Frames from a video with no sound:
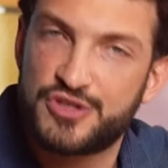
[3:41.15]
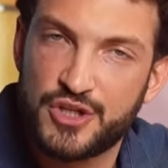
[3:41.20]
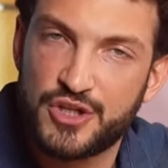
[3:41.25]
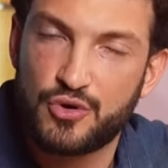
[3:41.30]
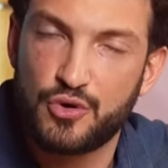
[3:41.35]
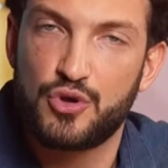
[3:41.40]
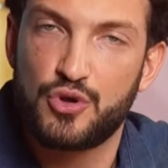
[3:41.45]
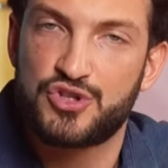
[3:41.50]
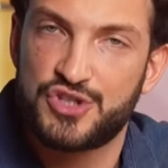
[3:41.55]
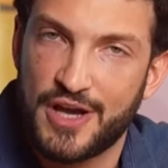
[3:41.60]

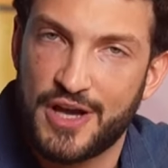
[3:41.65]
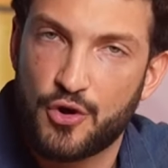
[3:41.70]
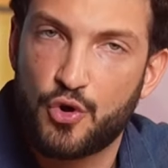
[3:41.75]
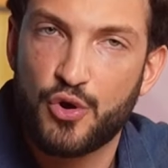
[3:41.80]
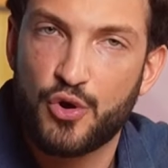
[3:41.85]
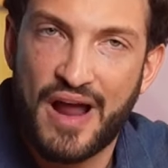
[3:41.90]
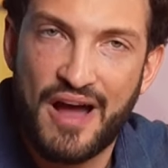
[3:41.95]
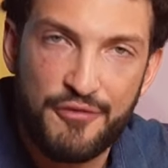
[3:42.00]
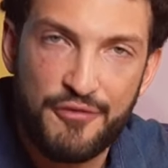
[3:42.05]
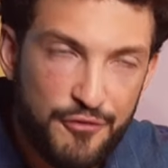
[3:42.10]

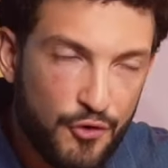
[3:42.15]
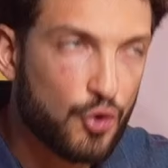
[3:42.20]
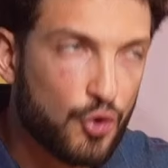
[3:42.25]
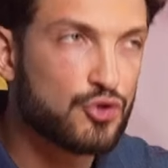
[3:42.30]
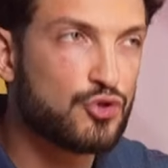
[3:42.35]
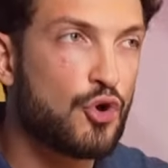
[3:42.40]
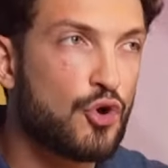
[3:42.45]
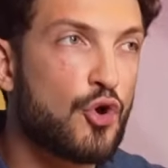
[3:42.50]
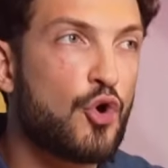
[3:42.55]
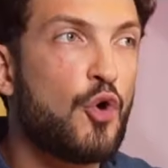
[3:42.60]
unfortunately, we
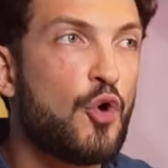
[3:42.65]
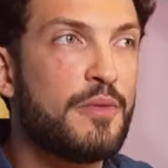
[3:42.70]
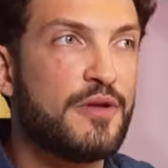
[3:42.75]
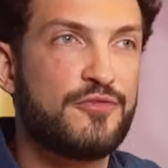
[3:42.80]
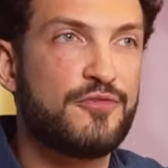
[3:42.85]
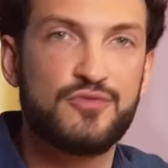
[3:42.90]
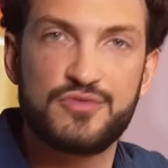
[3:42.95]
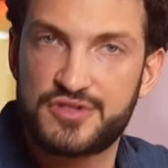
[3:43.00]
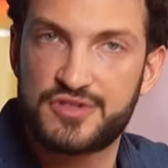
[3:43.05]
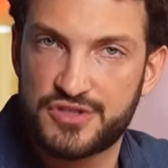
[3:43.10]
don't yet
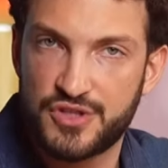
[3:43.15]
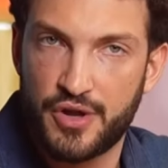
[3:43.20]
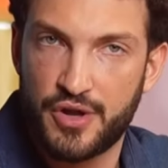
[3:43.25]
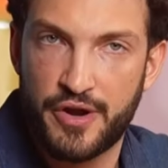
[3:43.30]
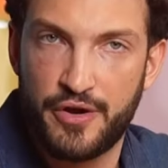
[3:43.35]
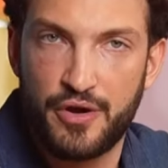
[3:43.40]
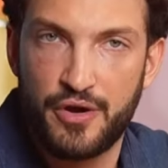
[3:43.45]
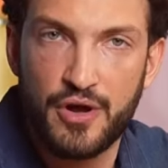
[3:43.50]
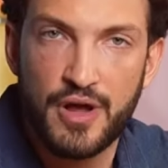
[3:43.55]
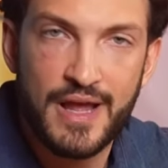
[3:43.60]
fully
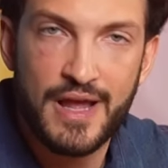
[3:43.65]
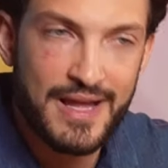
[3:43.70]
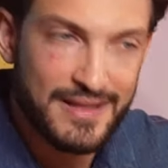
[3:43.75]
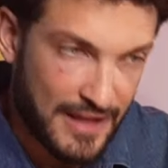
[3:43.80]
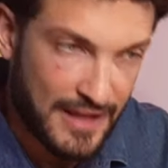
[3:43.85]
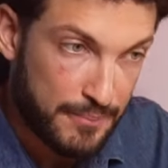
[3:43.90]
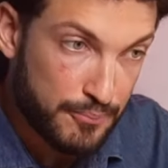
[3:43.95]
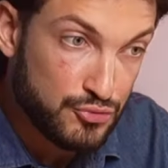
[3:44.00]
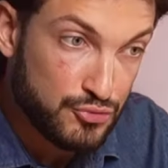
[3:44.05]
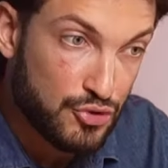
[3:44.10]
understand how
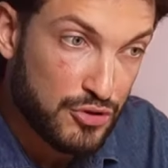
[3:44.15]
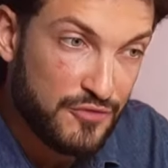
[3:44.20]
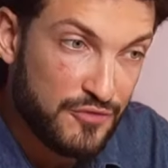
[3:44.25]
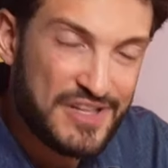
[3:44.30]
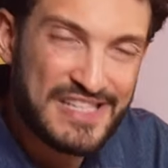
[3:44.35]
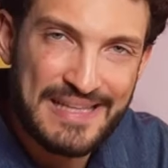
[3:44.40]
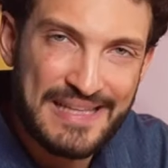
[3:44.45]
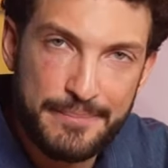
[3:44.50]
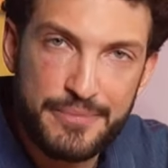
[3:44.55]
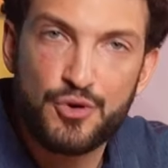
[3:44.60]
topical
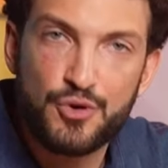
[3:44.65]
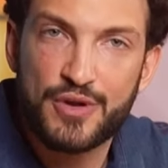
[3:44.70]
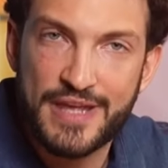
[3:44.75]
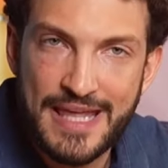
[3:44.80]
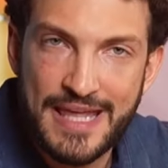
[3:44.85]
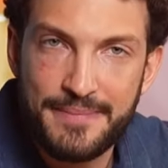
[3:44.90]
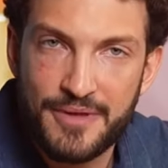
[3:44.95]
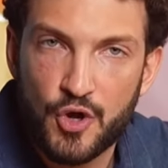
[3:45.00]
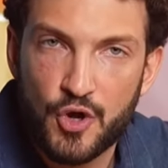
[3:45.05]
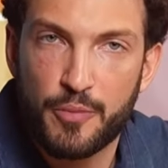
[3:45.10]
mosquito
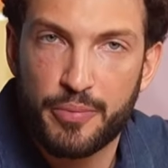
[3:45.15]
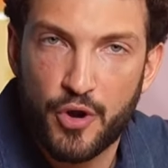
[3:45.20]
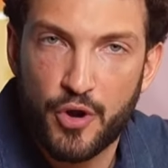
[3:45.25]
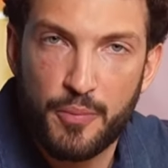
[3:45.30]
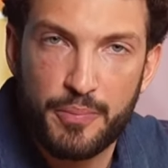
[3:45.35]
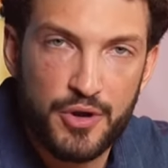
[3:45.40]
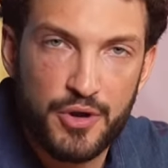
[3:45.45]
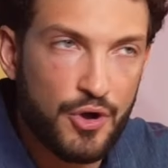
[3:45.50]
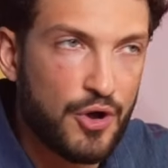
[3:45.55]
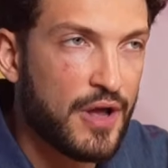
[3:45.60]
repellents
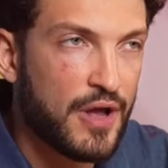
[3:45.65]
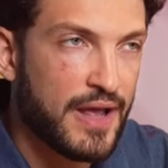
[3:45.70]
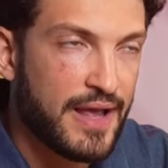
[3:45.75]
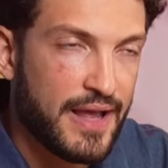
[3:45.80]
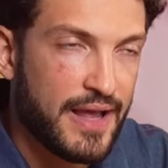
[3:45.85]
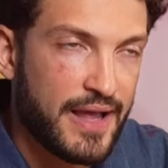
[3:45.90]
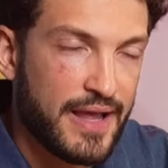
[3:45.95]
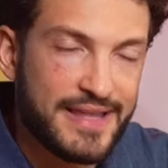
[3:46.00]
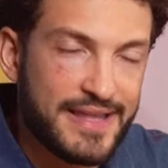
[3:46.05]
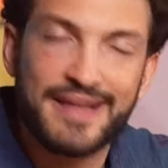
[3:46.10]
work from a
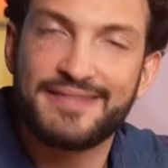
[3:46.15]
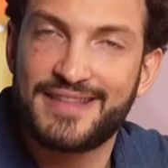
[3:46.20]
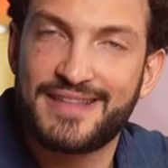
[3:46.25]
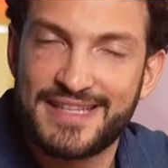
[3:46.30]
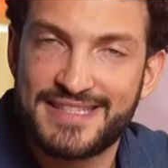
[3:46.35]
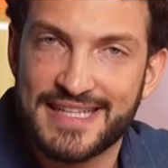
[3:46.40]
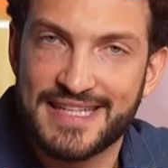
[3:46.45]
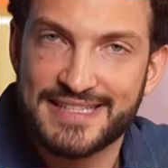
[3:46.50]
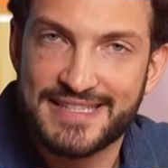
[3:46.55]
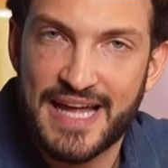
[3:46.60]

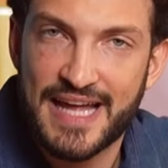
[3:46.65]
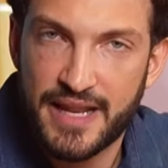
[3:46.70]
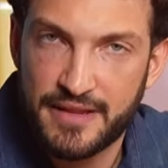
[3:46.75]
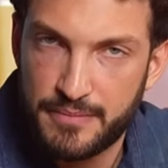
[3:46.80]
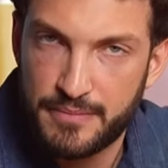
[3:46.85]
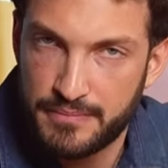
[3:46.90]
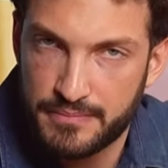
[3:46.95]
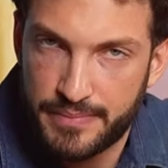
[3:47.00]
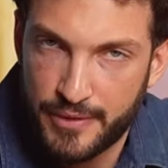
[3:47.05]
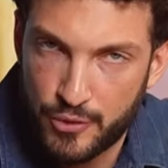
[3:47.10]
biochemical point of
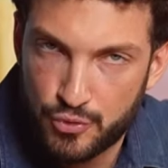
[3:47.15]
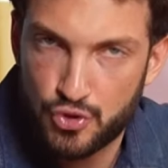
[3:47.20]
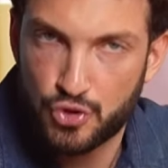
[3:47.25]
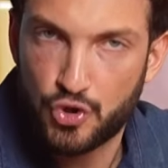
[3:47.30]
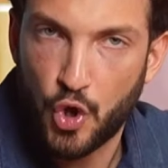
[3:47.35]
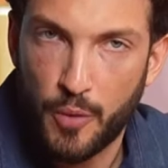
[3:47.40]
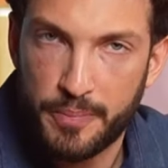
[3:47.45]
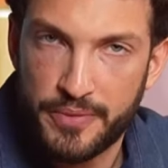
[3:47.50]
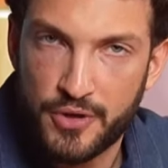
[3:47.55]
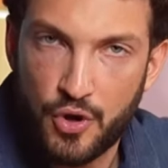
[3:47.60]
view,
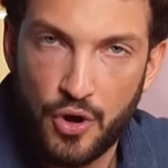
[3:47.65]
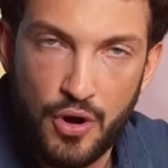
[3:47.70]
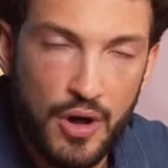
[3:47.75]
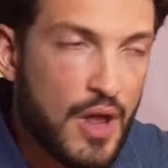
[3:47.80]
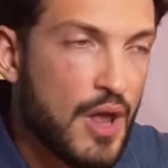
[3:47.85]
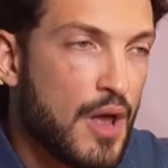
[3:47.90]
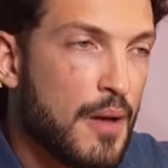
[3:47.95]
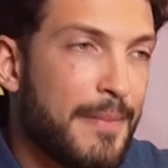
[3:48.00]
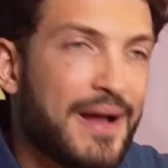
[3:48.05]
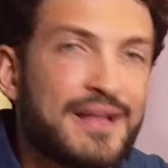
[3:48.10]
but there are a
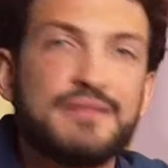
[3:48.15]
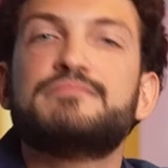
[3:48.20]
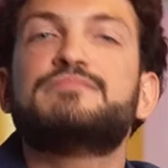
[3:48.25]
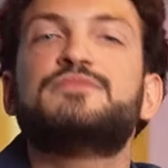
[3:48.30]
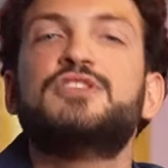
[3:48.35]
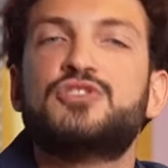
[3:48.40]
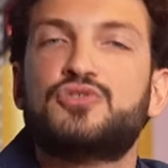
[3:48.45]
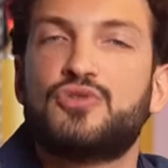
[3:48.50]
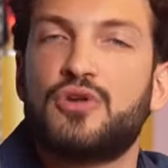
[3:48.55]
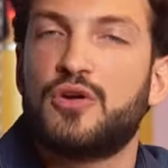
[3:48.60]
number of
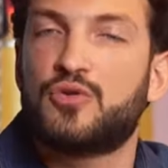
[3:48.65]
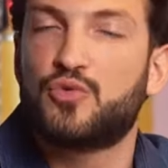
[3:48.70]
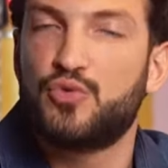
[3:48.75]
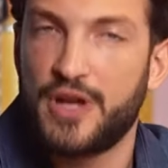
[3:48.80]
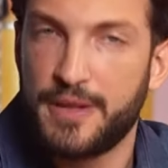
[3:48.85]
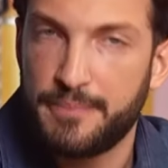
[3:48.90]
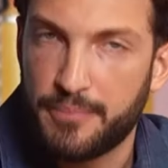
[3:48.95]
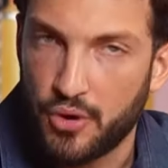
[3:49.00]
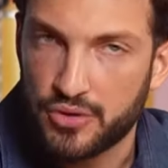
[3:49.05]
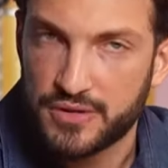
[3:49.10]

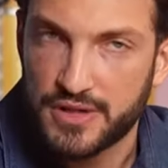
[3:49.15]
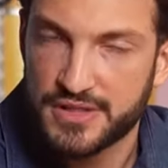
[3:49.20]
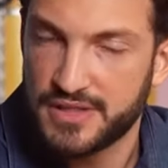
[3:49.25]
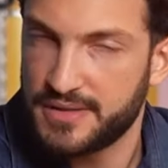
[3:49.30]
hypotheses.